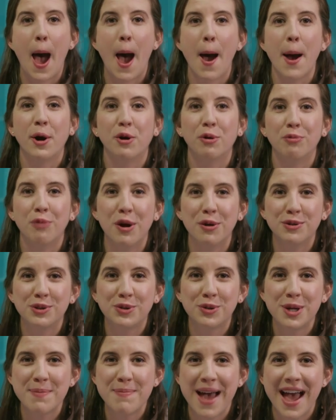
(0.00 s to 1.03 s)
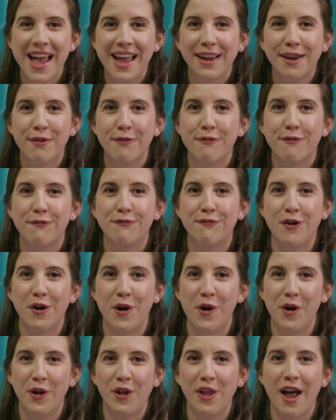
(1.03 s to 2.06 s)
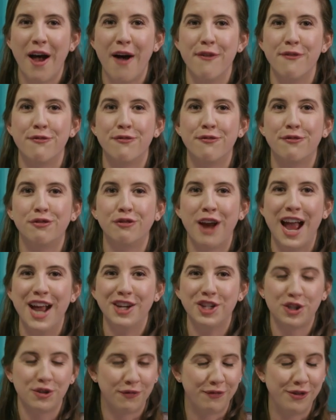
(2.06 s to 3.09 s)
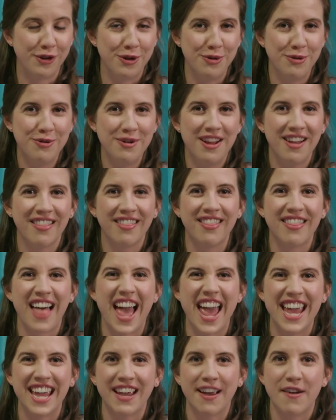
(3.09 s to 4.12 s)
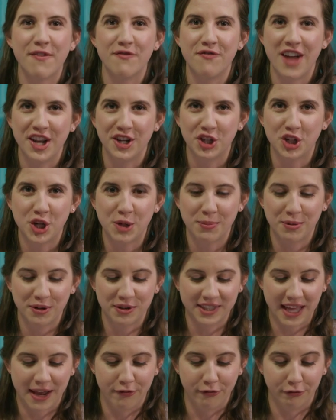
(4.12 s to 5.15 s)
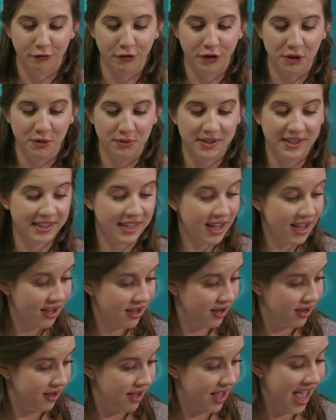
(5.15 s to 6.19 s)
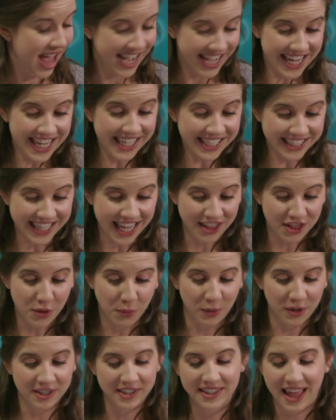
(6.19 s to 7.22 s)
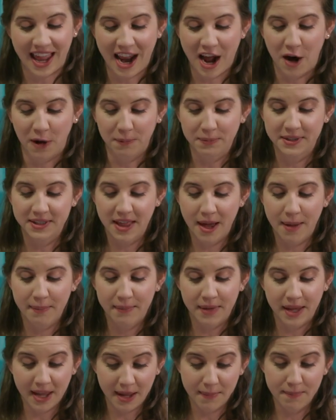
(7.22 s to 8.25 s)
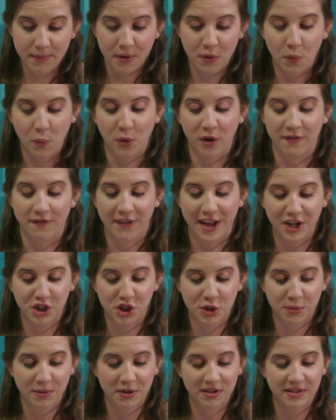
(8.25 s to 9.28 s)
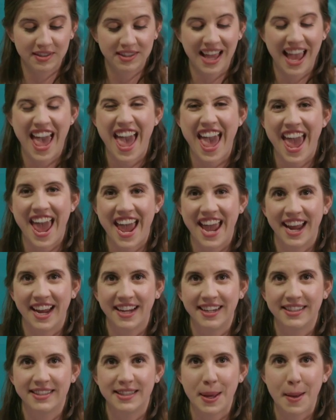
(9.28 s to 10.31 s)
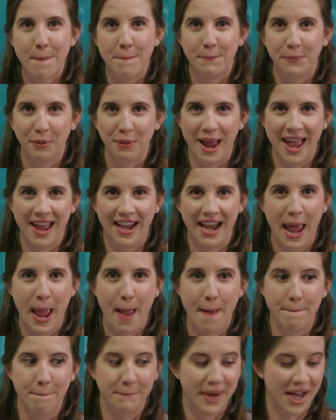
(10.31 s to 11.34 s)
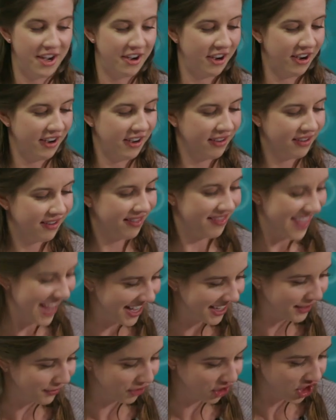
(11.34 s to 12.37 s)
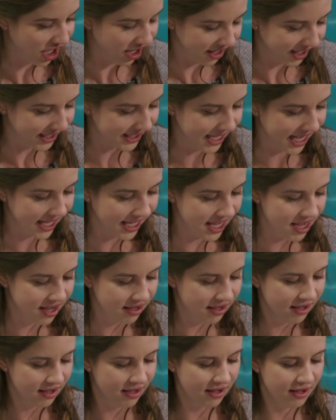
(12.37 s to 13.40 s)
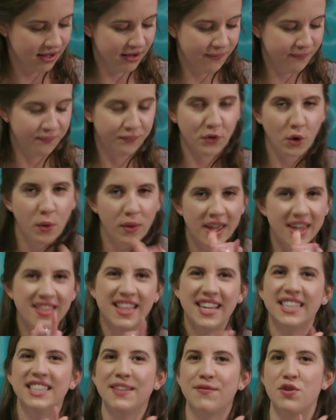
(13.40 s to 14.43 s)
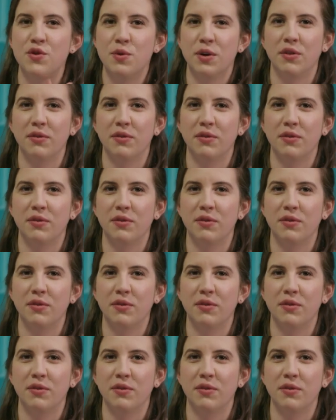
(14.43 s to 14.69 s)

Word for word: a grocery bag full of fresh food like vegetables and fruits. And he said the words that helped them him were vegetables, eggs, bread, and butter. Thanks for sharing, Tiggy. Go like this if you